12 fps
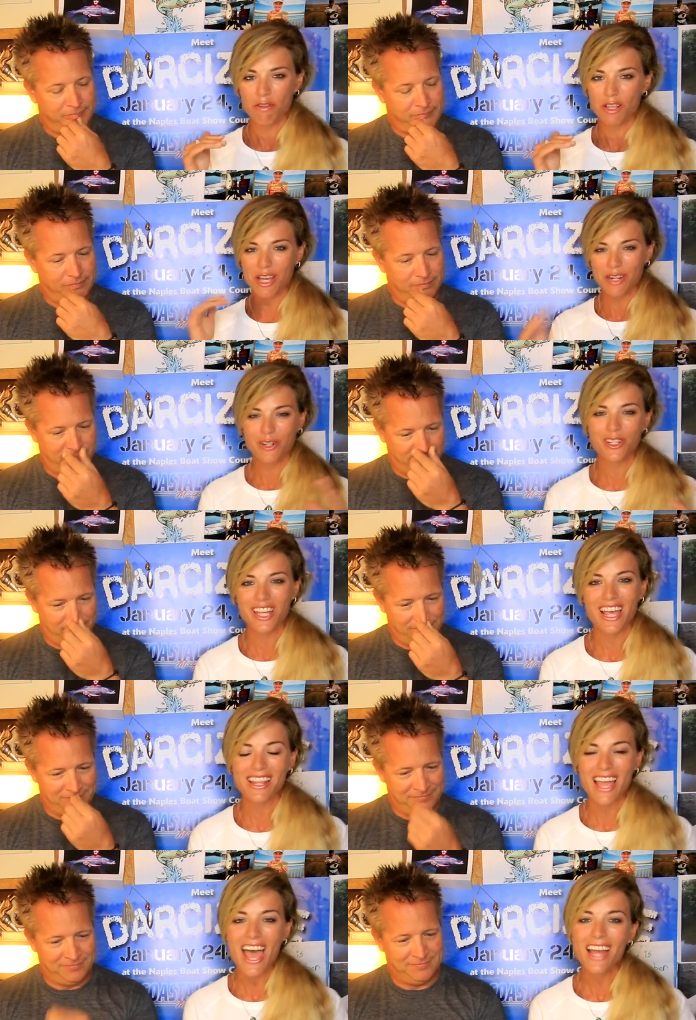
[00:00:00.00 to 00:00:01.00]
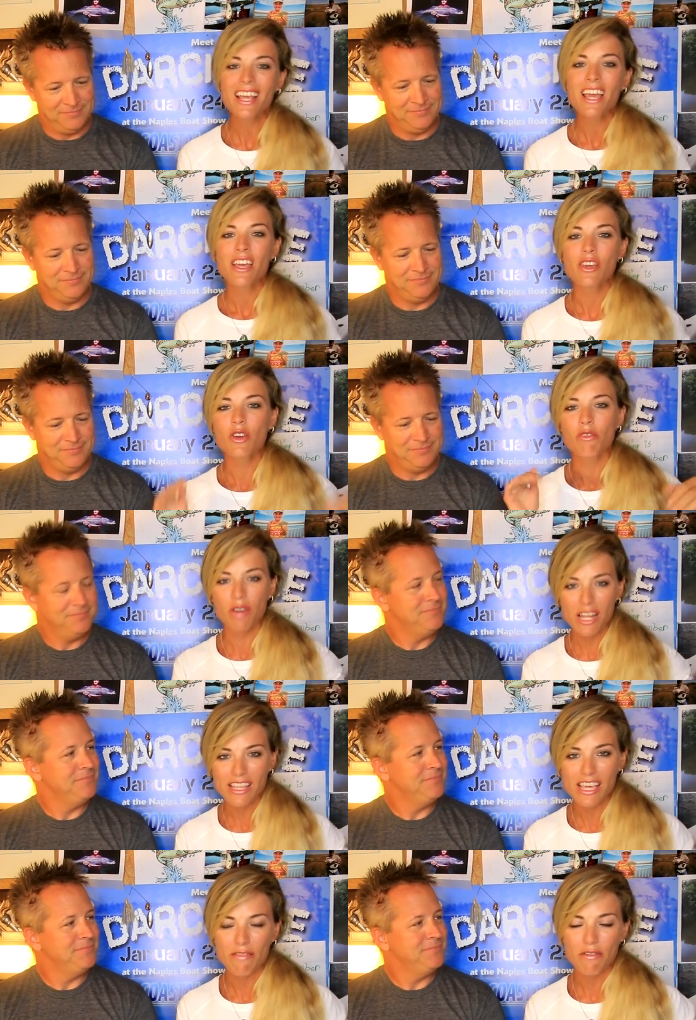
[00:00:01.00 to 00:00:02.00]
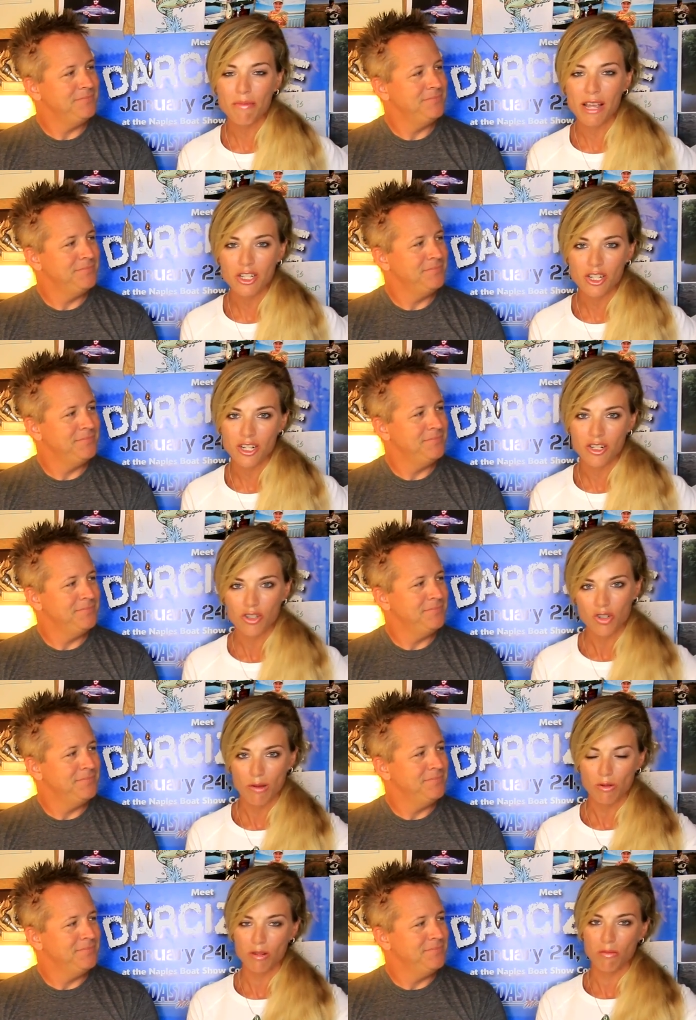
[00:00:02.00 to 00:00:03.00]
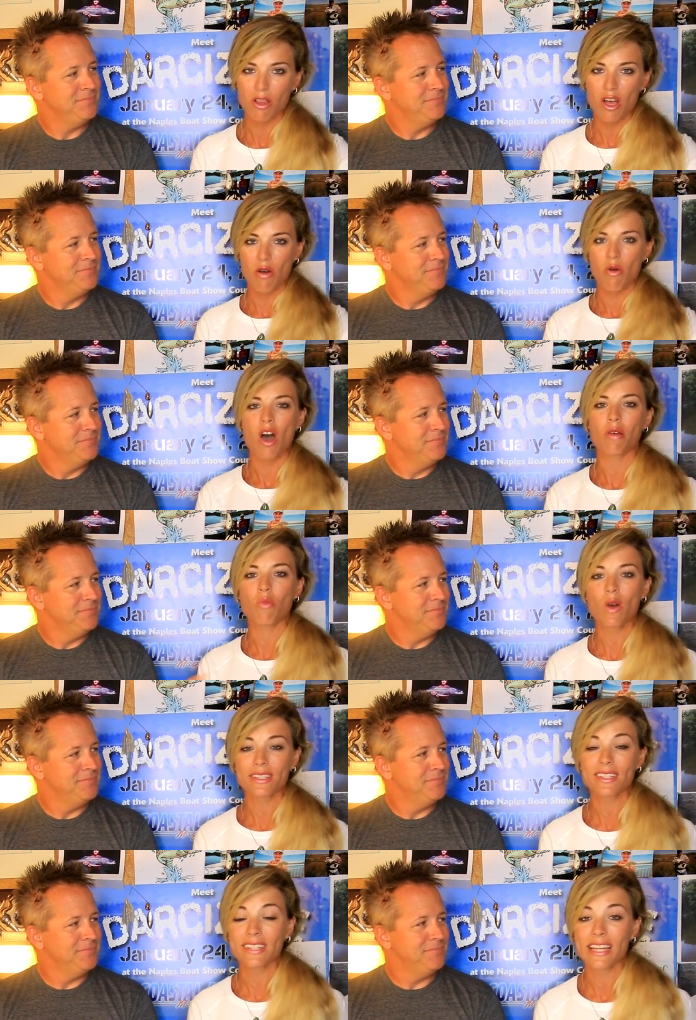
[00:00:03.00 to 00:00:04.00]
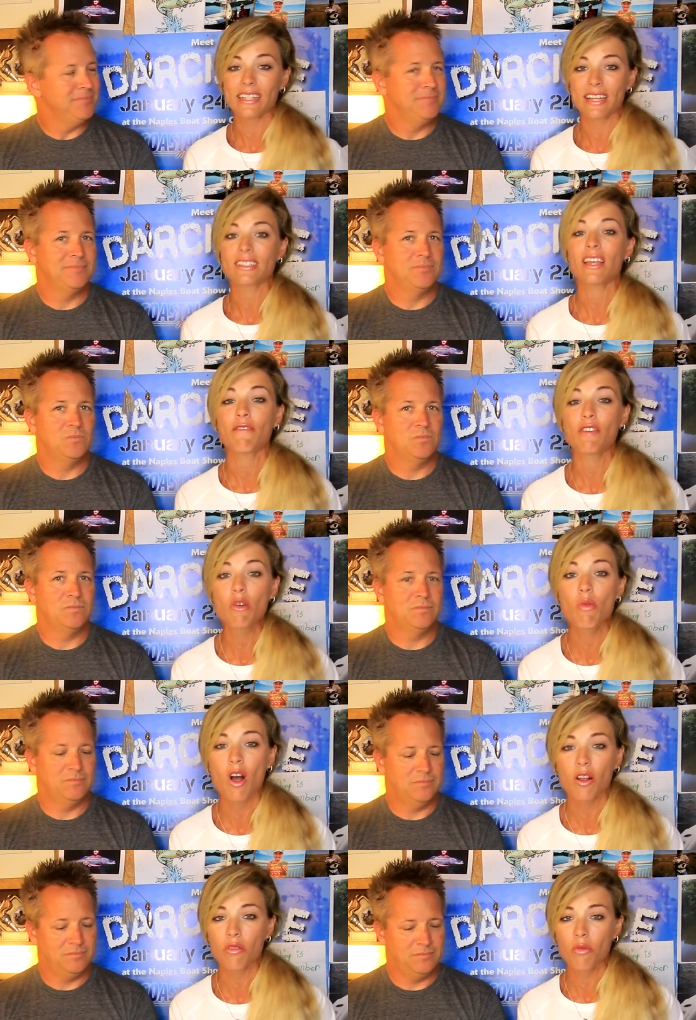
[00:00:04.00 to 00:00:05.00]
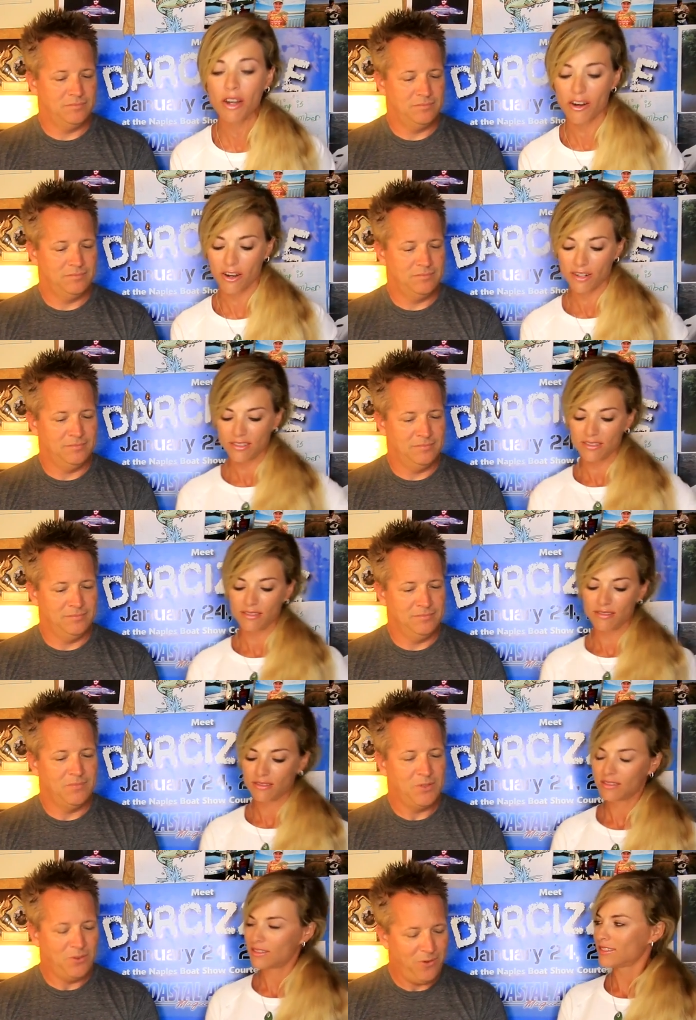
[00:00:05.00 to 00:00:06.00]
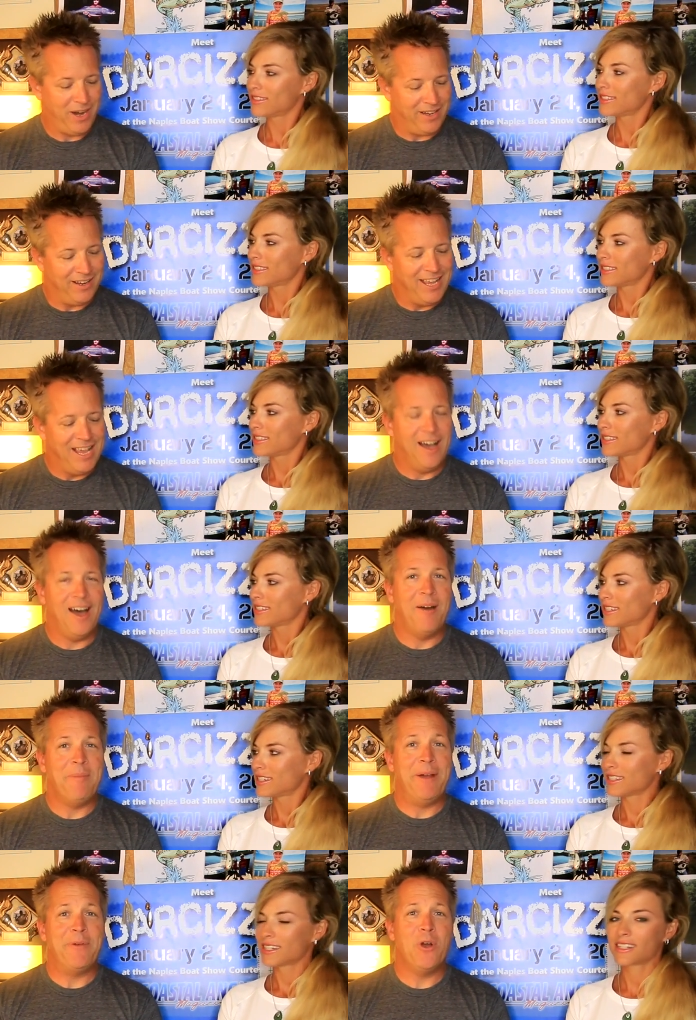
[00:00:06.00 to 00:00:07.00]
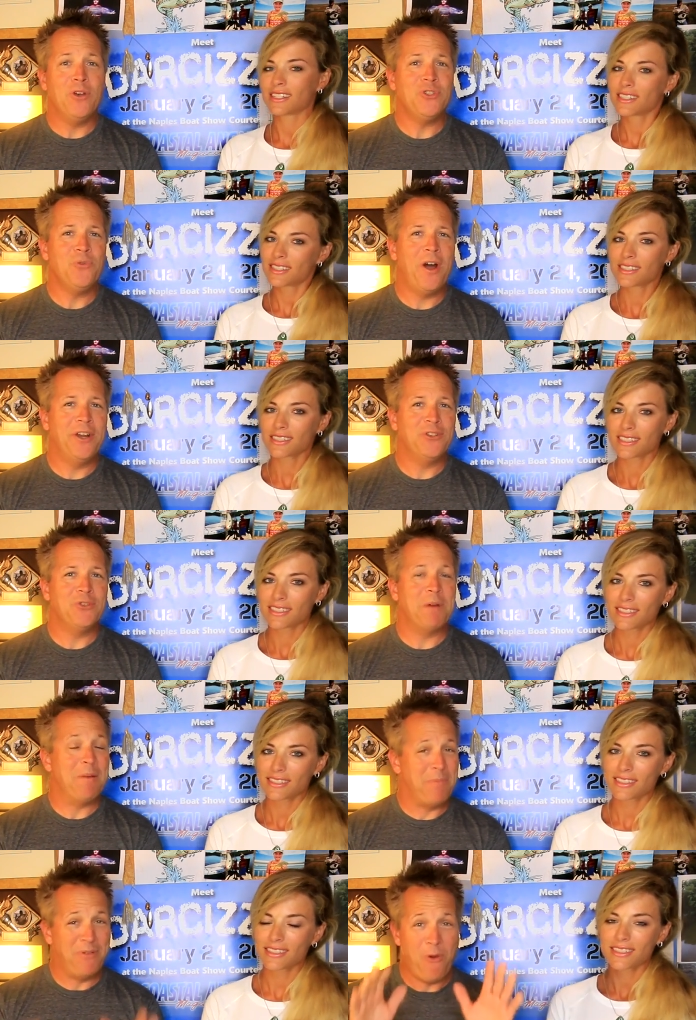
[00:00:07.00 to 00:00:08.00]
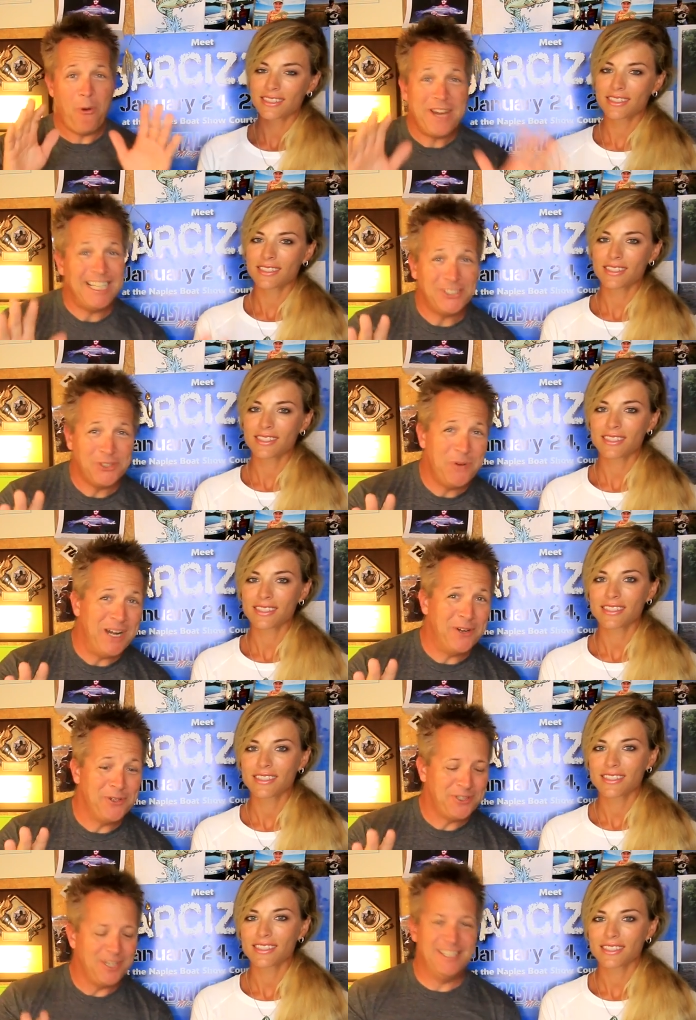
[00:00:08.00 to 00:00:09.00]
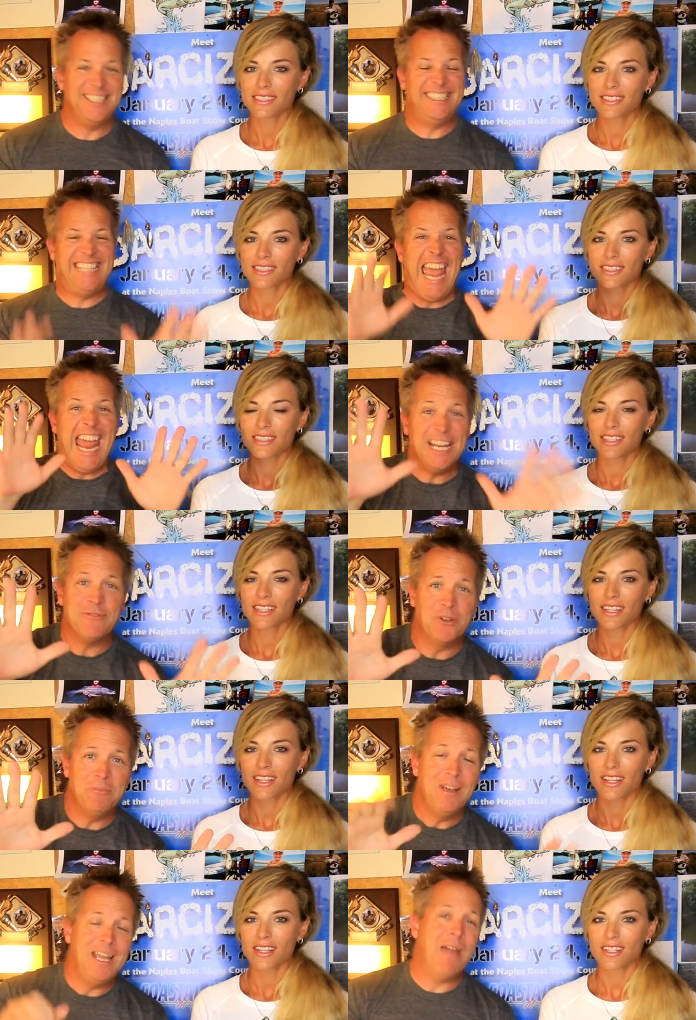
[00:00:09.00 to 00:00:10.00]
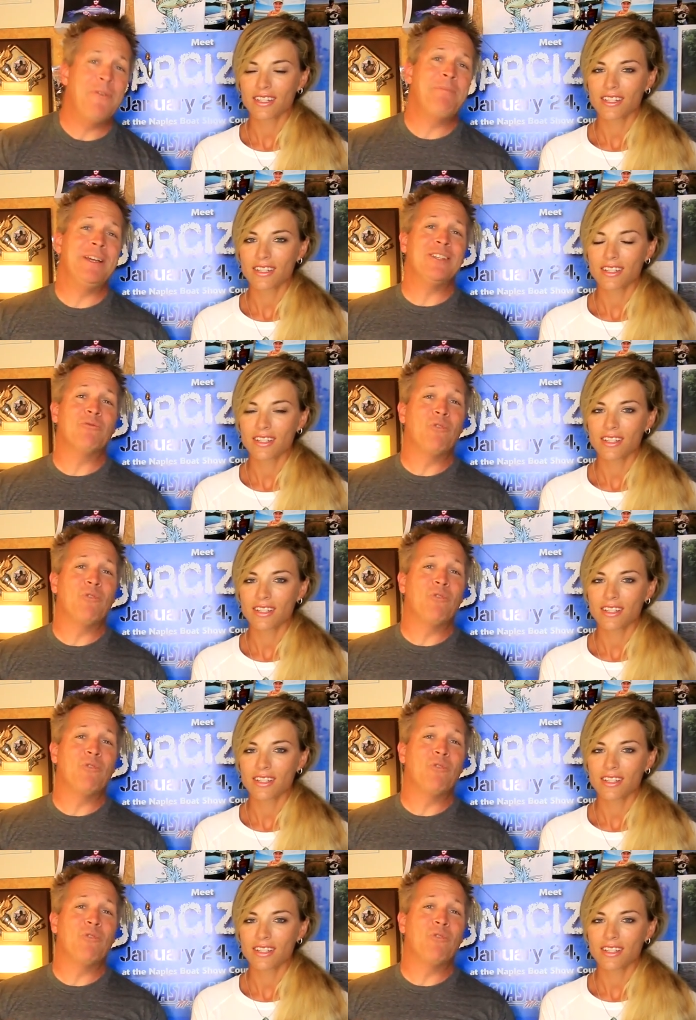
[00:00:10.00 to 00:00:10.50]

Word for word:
Speaker 1: really understand that, you can read the information in the description below on what to send us if you are the winner.
Speaker 2: Right. Um, and we also want to do, but before we get to the winners, there's 10 of them, and we picked them